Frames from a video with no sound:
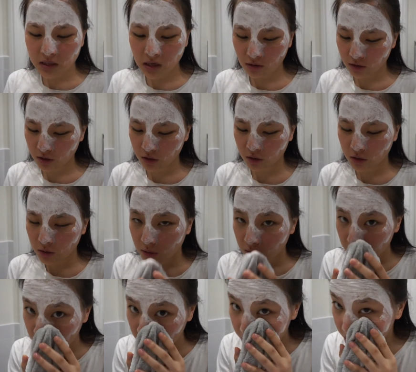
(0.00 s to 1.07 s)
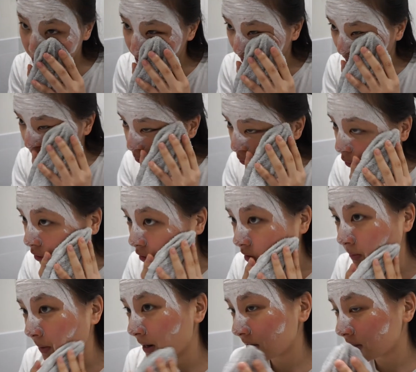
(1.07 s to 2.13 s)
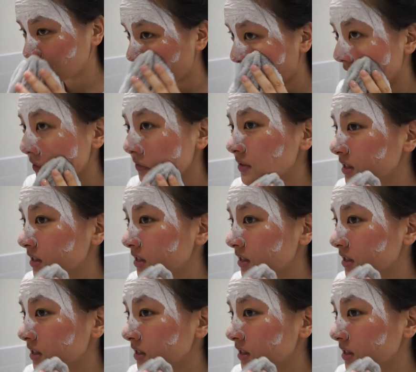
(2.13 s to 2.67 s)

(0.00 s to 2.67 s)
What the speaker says: I'll use just like water by itself to